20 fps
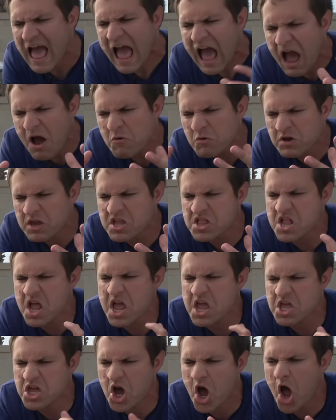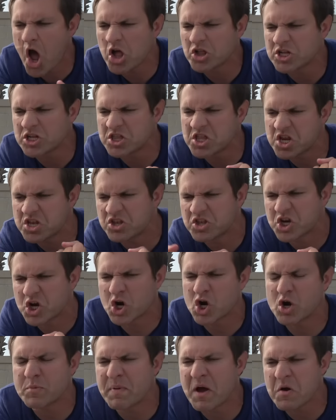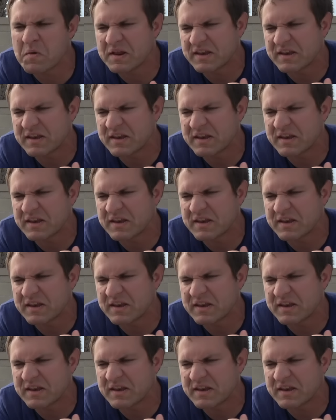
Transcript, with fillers: How can they call it the turbo?